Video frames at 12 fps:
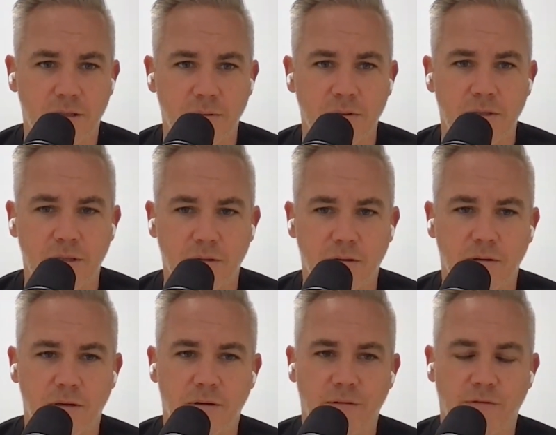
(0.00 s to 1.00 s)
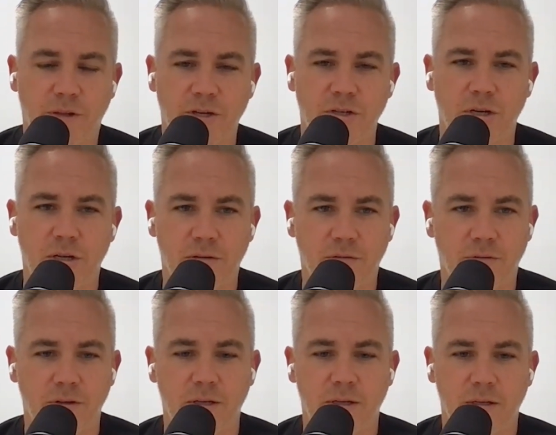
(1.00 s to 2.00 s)
was still a reflection
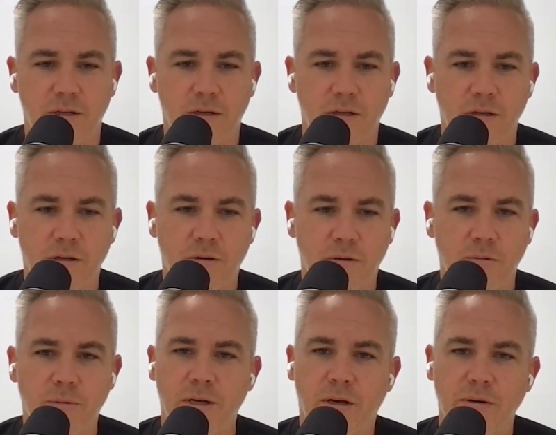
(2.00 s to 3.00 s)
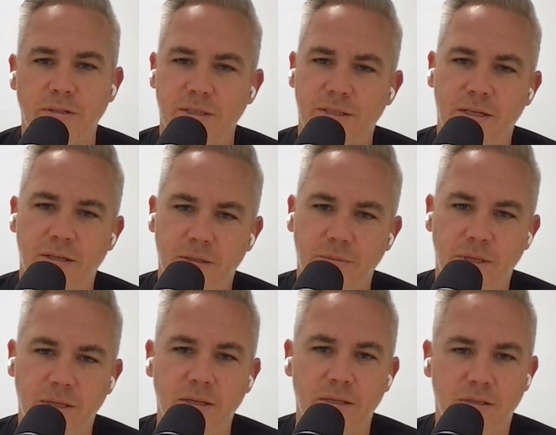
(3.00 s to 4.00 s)
of who we always intended to be.